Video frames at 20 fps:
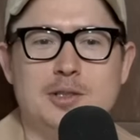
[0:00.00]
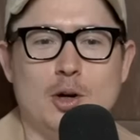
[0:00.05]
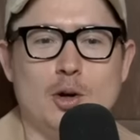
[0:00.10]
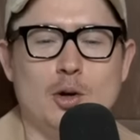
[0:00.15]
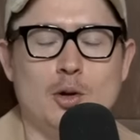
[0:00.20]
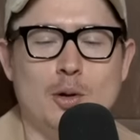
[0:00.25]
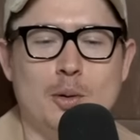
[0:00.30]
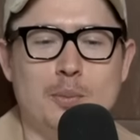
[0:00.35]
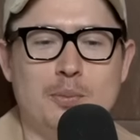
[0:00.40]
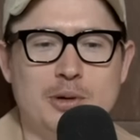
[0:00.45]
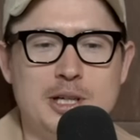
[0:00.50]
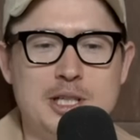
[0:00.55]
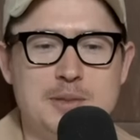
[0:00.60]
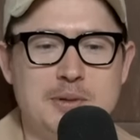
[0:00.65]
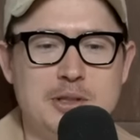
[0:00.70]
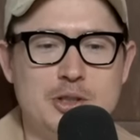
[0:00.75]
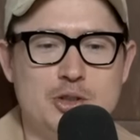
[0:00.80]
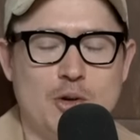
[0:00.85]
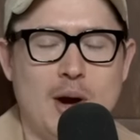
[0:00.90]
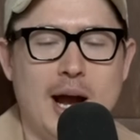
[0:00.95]
So
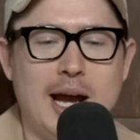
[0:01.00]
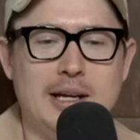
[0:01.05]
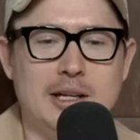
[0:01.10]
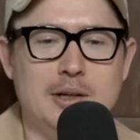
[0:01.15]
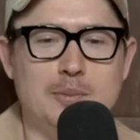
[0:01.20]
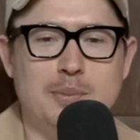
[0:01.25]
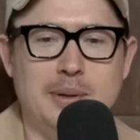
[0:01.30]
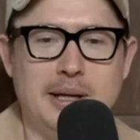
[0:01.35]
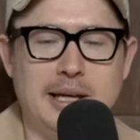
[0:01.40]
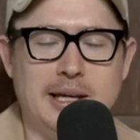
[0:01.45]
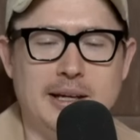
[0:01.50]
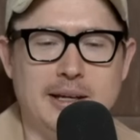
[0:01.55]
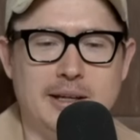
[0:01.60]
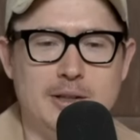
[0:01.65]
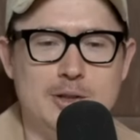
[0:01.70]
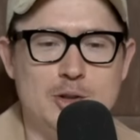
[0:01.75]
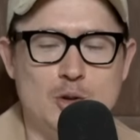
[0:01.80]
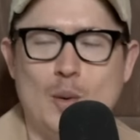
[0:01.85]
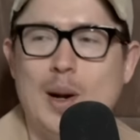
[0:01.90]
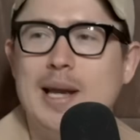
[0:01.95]
Brisbane traded
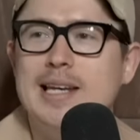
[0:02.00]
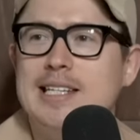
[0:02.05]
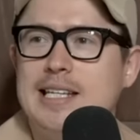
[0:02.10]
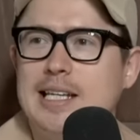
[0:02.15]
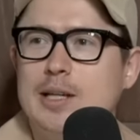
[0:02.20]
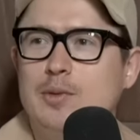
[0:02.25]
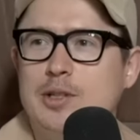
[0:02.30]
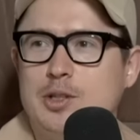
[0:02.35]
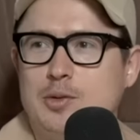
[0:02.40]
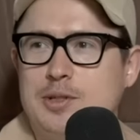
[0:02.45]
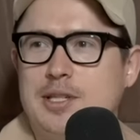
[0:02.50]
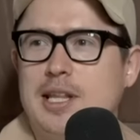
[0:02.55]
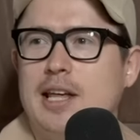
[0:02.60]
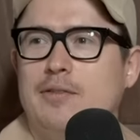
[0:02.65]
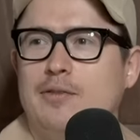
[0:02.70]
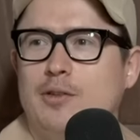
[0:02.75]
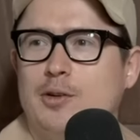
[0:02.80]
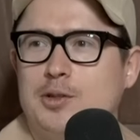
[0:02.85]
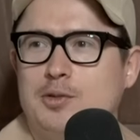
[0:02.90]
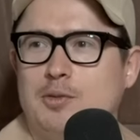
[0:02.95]
pick twenty, which was
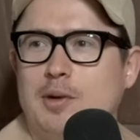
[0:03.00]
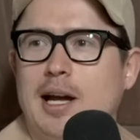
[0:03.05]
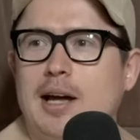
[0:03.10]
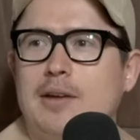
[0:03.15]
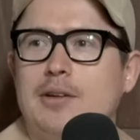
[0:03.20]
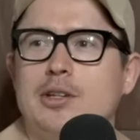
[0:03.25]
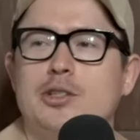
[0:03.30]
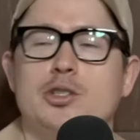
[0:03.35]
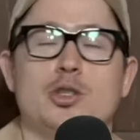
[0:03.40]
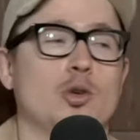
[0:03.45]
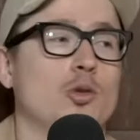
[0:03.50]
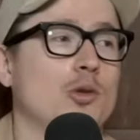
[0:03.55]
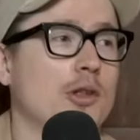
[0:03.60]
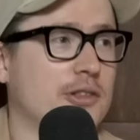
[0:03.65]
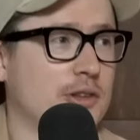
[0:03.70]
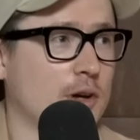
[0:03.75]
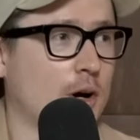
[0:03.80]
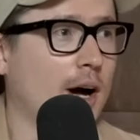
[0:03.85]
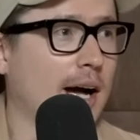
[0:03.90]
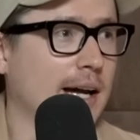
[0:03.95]
their first rounder, to the
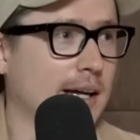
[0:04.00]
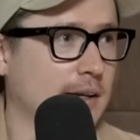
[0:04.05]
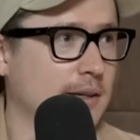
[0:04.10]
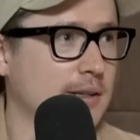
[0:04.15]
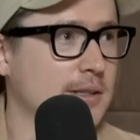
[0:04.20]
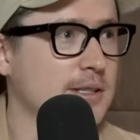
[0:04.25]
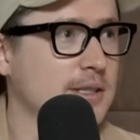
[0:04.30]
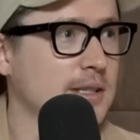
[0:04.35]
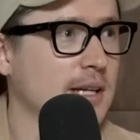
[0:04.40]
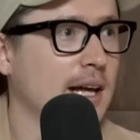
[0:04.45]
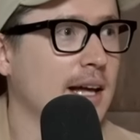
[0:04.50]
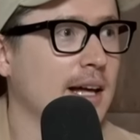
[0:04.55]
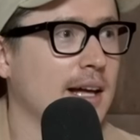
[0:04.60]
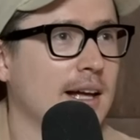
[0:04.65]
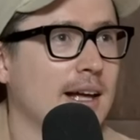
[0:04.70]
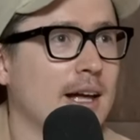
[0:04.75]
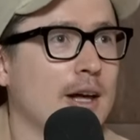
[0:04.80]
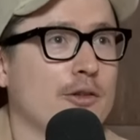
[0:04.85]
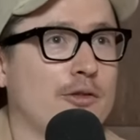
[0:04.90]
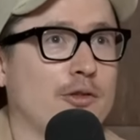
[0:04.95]
Tigers
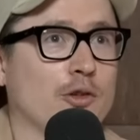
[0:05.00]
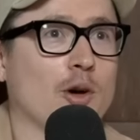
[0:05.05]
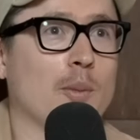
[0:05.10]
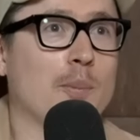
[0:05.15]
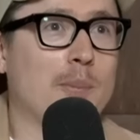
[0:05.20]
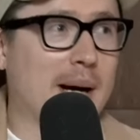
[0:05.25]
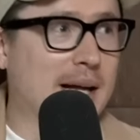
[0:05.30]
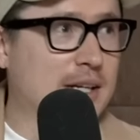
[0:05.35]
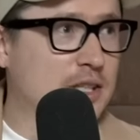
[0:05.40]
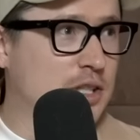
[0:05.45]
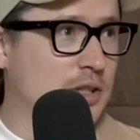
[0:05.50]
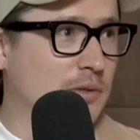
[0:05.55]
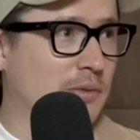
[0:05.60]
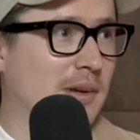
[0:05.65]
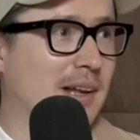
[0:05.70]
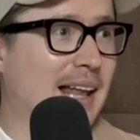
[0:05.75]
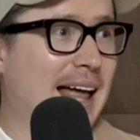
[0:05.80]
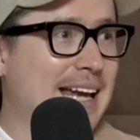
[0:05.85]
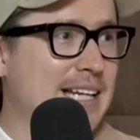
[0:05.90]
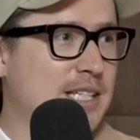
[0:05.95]
for a bunch of
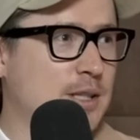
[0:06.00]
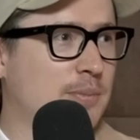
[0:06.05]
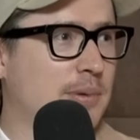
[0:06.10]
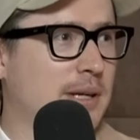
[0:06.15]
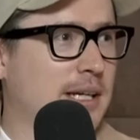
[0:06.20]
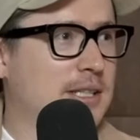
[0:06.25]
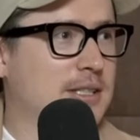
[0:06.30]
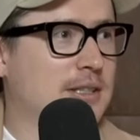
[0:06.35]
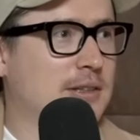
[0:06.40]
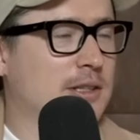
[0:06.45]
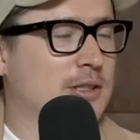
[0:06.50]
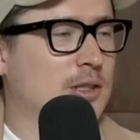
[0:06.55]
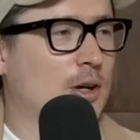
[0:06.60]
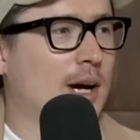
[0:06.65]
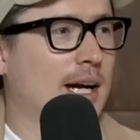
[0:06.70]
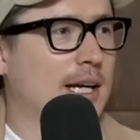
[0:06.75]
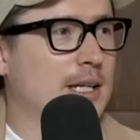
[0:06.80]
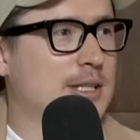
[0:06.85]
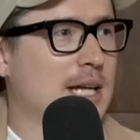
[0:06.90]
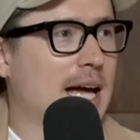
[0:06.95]
later picks that the
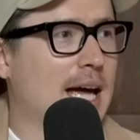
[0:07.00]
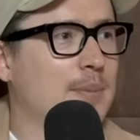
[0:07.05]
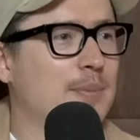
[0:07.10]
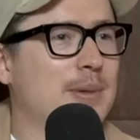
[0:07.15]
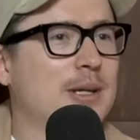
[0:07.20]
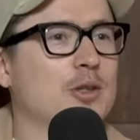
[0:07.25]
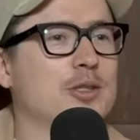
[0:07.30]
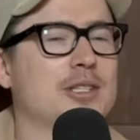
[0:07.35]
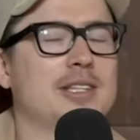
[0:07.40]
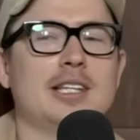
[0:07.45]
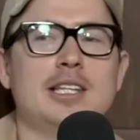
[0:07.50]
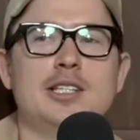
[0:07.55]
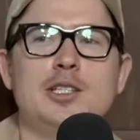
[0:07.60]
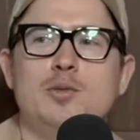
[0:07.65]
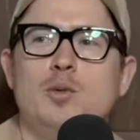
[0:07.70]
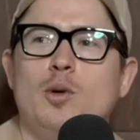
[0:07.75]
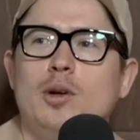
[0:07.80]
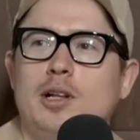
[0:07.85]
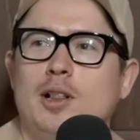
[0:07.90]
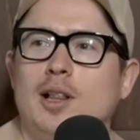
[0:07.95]
Tigers had because this
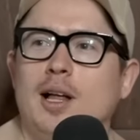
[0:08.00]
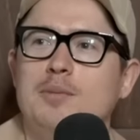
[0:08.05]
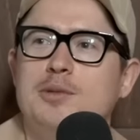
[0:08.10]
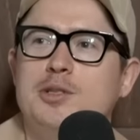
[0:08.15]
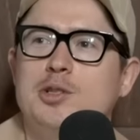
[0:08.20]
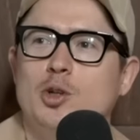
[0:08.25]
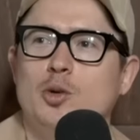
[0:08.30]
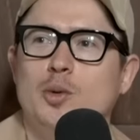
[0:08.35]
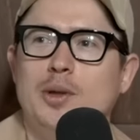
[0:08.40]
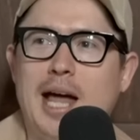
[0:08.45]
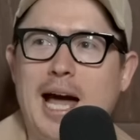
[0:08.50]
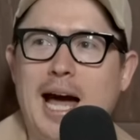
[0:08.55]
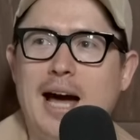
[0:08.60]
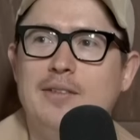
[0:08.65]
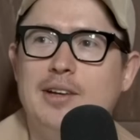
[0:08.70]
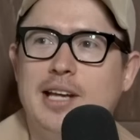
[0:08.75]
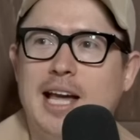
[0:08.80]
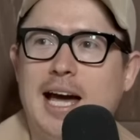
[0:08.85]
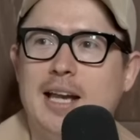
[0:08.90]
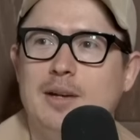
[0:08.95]
is what clubs do when they
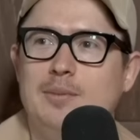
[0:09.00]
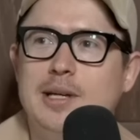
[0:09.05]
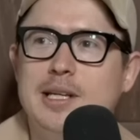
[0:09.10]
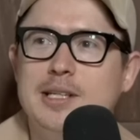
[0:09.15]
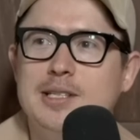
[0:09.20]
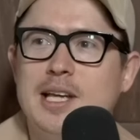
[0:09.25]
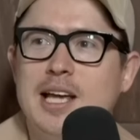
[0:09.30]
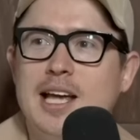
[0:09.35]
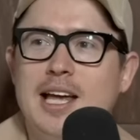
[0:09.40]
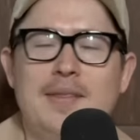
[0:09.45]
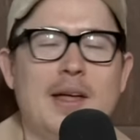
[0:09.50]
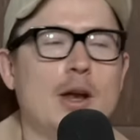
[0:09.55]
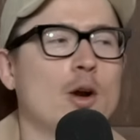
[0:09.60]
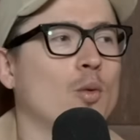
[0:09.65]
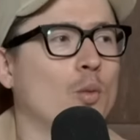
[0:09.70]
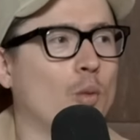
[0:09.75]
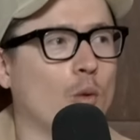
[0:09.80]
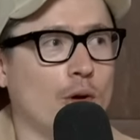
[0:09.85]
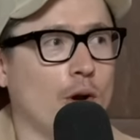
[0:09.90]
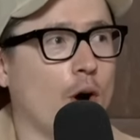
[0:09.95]
have academies. They
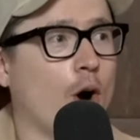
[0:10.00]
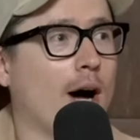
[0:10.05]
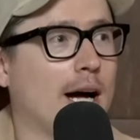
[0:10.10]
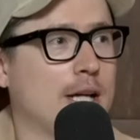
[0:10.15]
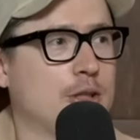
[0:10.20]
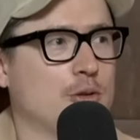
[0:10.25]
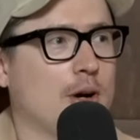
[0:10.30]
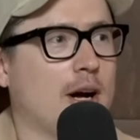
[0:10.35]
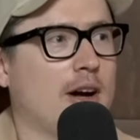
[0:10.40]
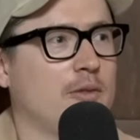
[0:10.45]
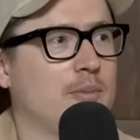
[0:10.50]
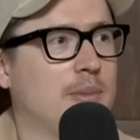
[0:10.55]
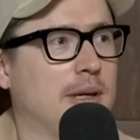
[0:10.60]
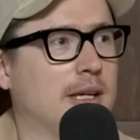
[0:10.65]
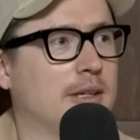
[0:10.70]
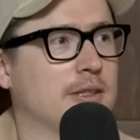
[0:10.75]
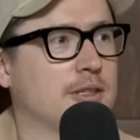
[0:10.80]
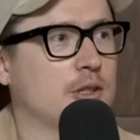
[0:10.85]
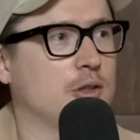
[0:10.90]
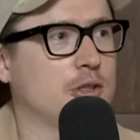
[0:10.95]
don't want high draft
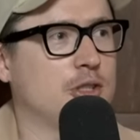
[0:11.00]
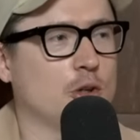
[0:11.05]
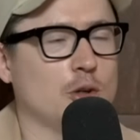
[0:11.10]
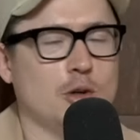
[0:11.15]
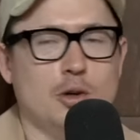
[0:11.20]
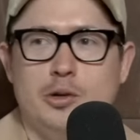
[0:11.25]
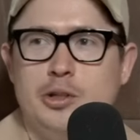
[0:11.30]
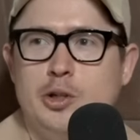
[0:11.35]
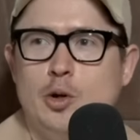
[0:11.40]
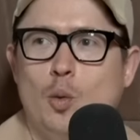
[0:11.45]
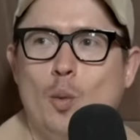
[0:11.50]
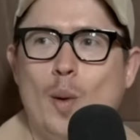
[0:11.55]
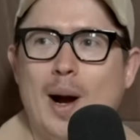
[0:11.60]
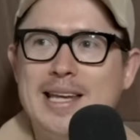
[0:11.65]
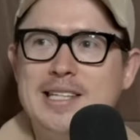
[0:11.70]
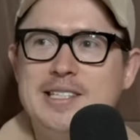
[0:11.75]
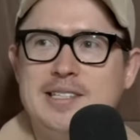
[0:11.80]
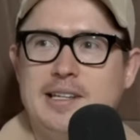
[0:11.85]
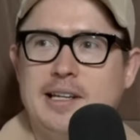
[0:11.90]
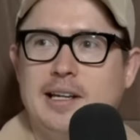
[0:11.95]
picks because you're you're
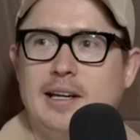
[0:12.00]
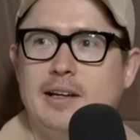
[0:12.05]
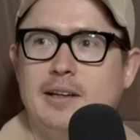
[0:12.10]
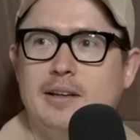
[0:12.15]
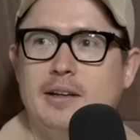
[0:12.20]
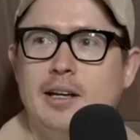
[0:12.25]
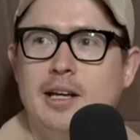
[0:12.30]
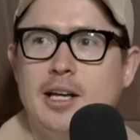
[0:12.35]
wasting it.